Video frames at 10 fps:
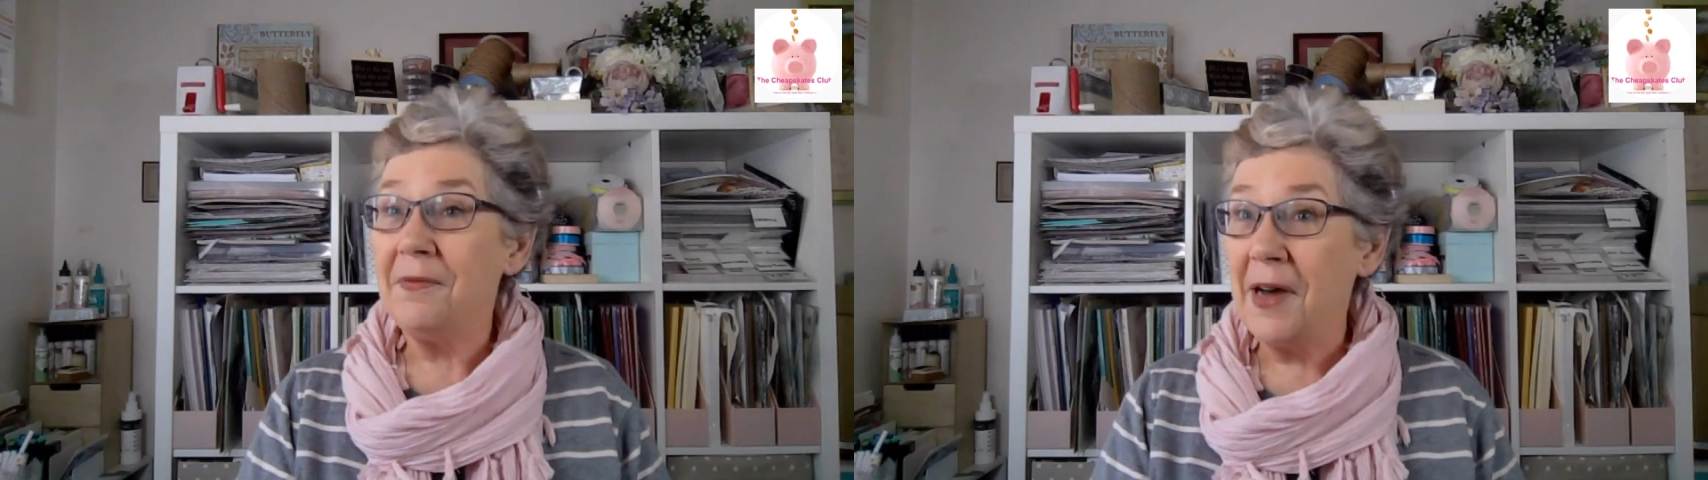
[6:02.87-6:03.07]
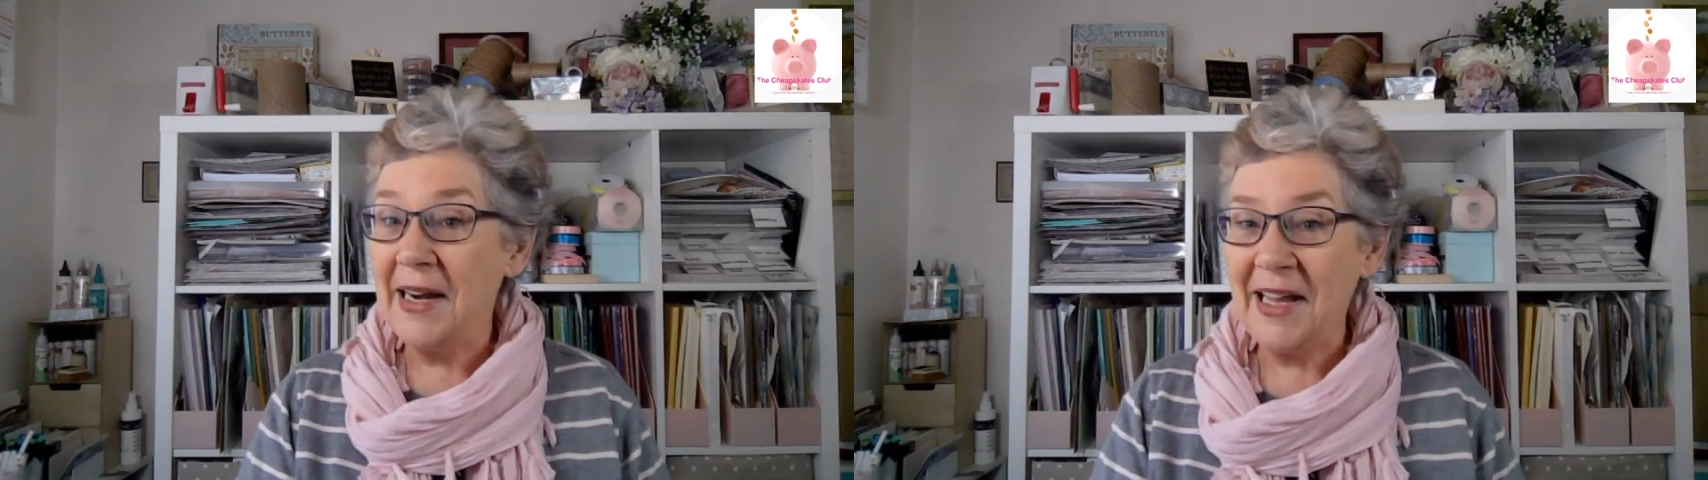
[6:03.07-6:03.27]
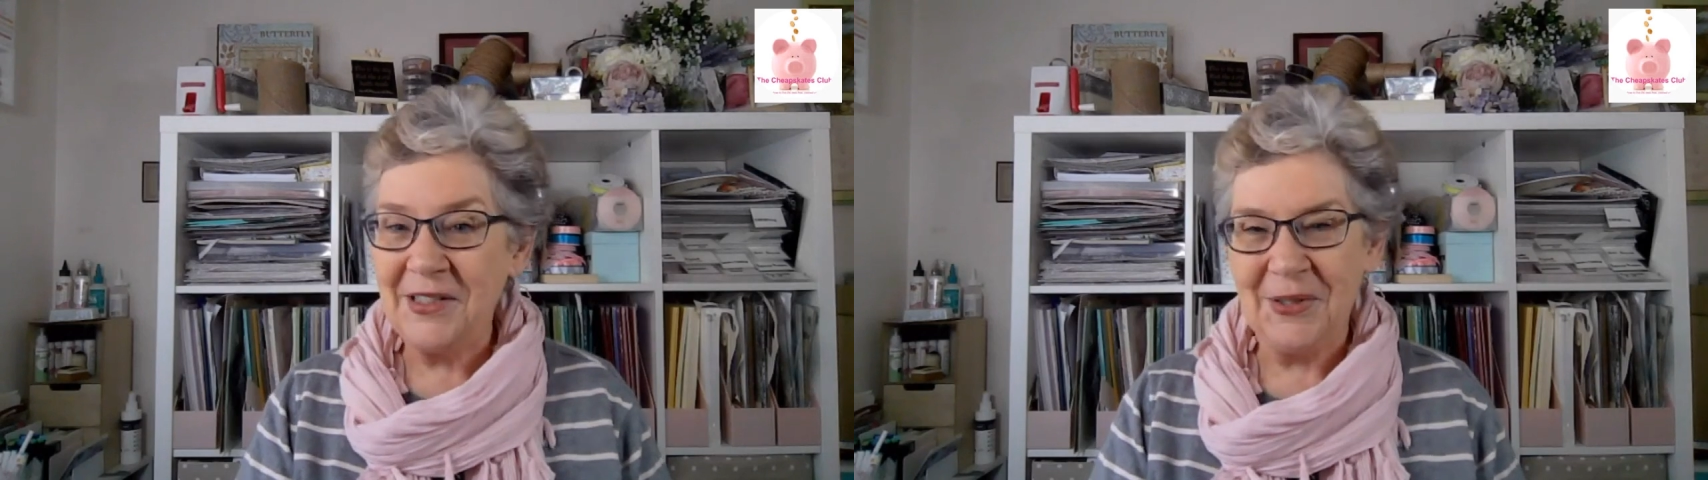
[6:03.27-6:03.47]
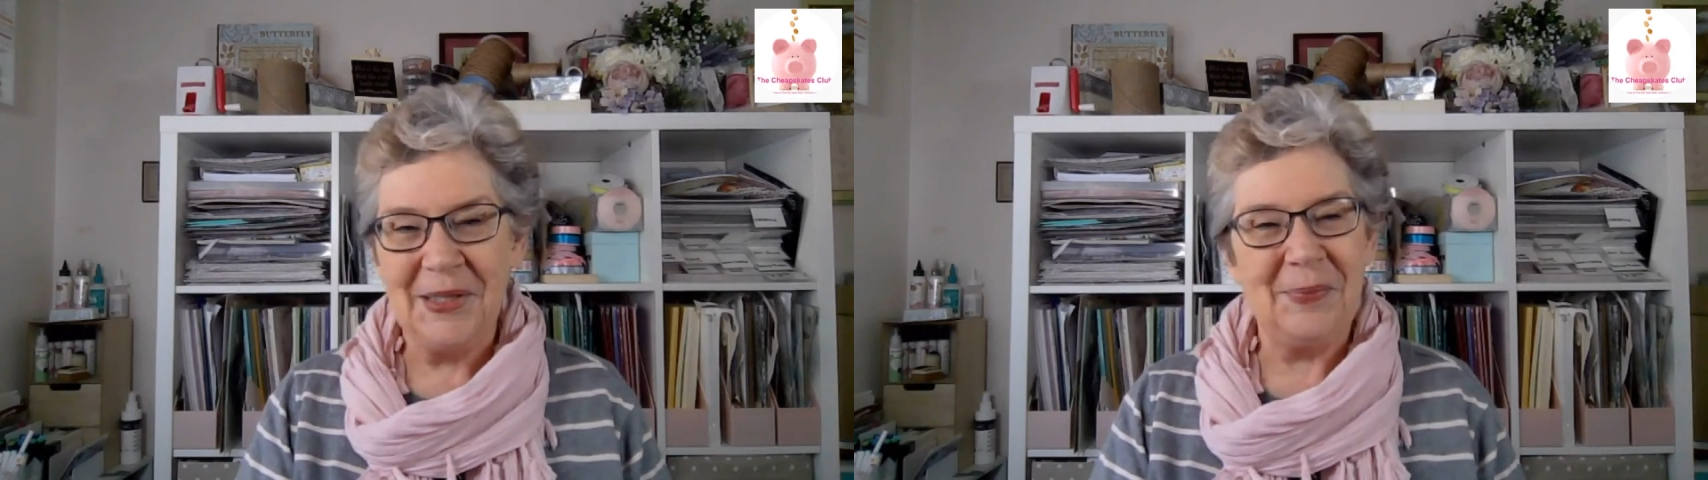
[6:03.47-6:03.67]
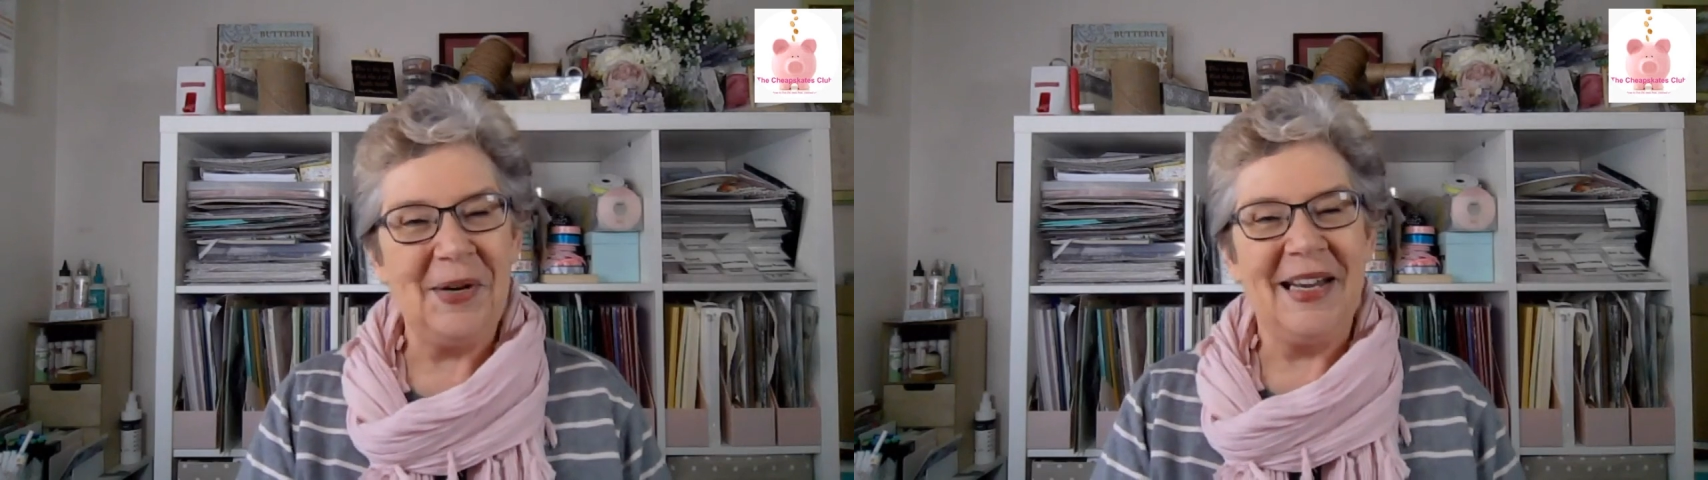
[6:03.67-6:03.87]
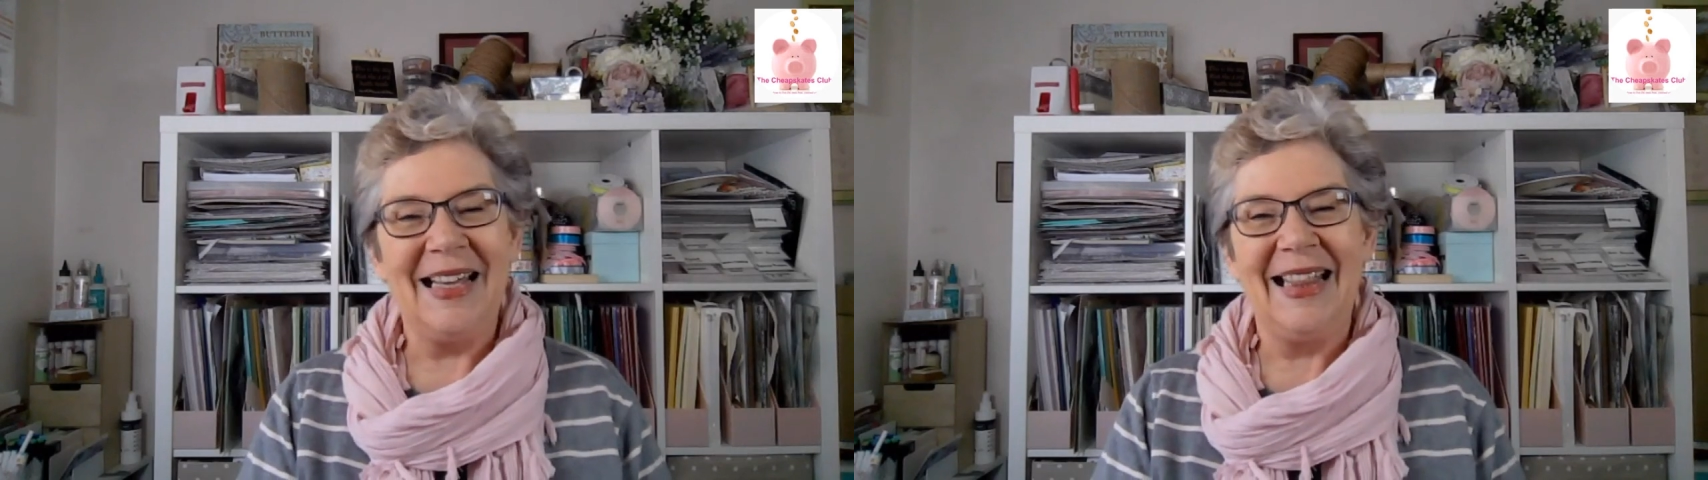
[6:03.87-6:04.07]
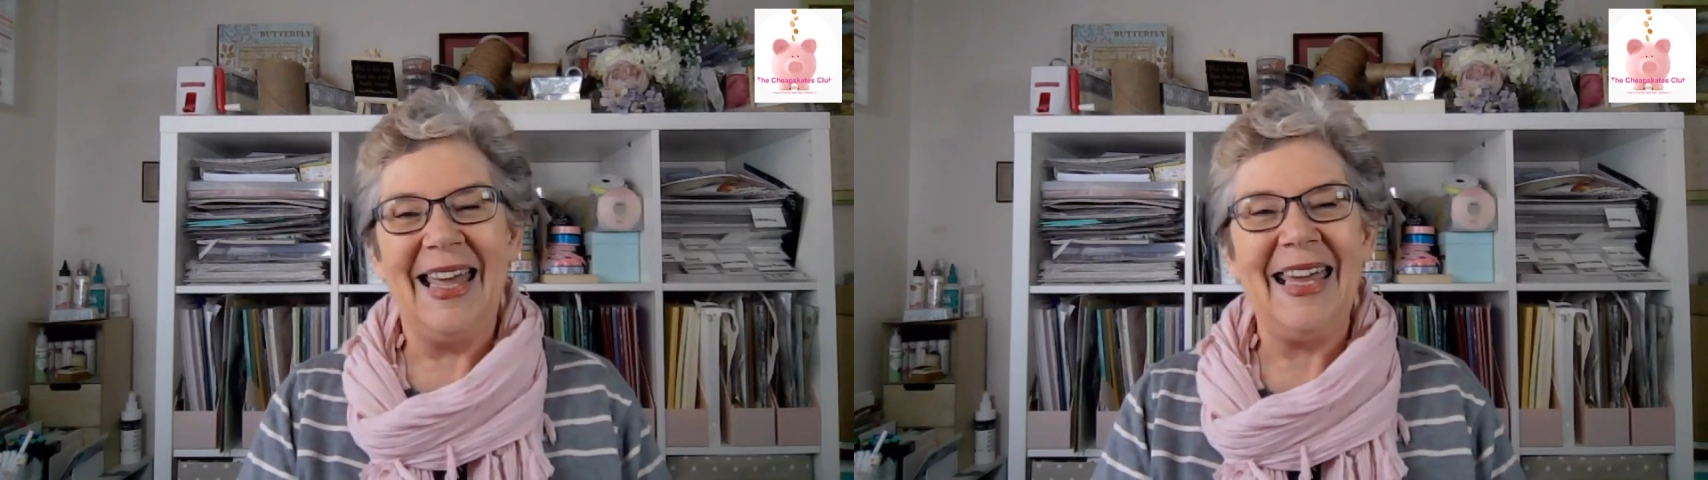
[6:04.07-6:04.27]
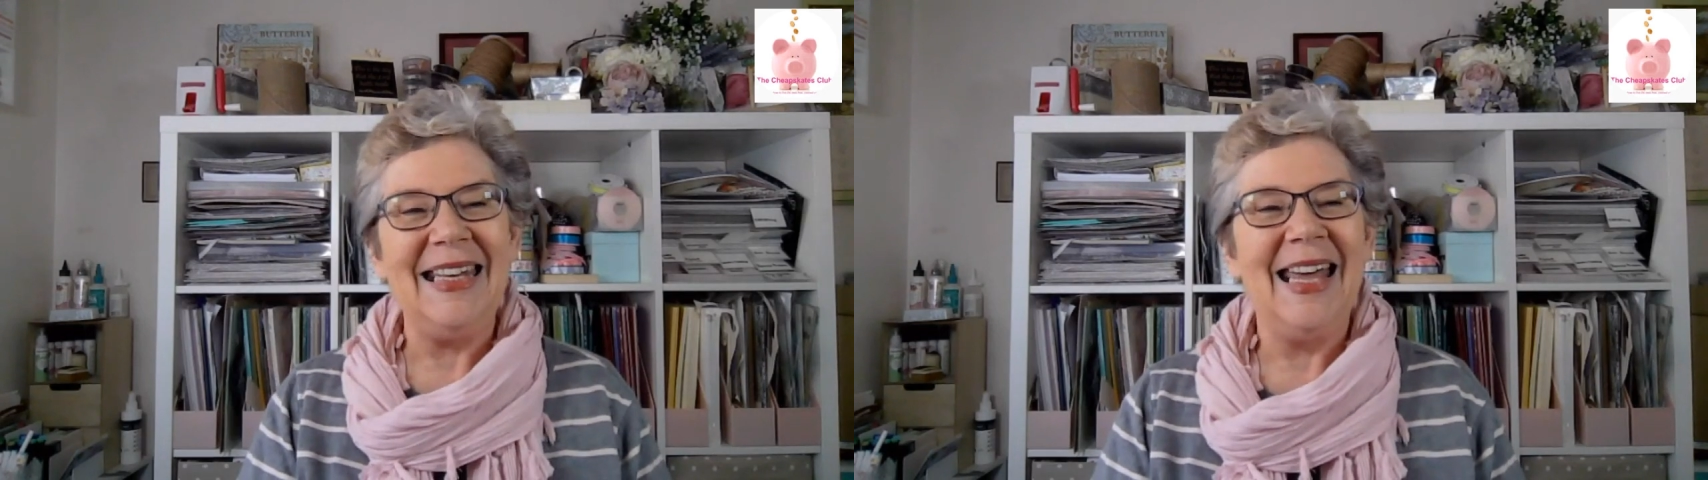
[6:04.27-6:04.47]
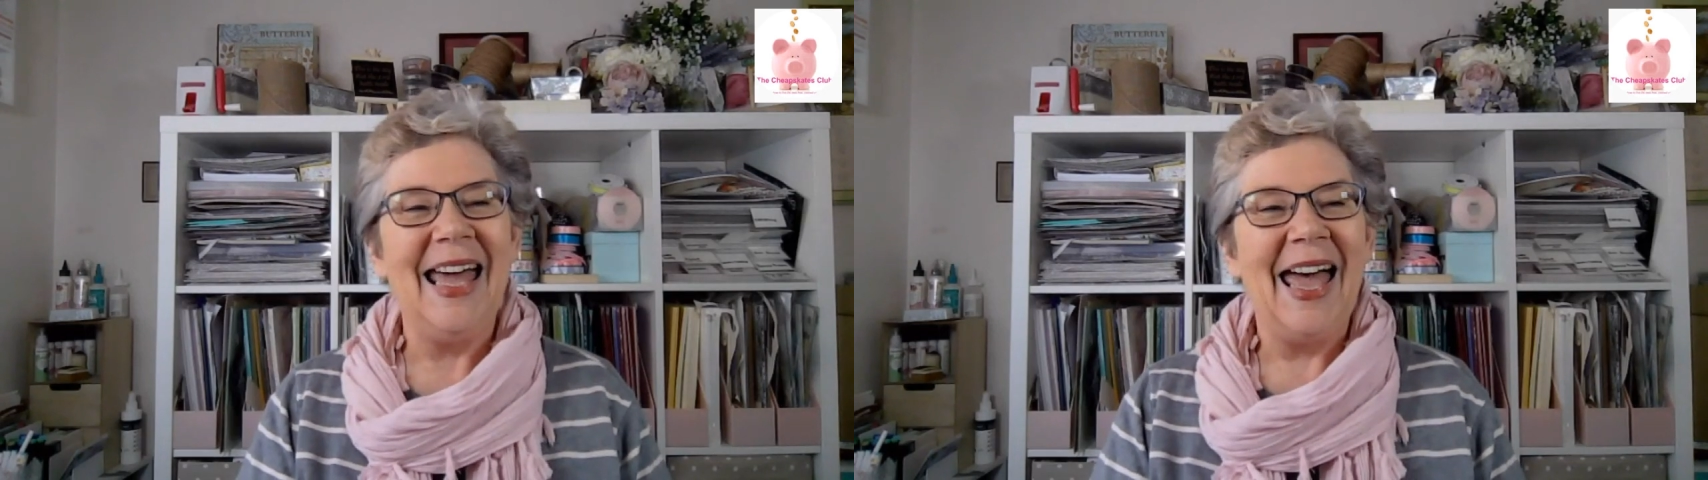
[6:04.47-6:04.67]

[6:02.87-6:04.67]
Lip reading: financial spring clean,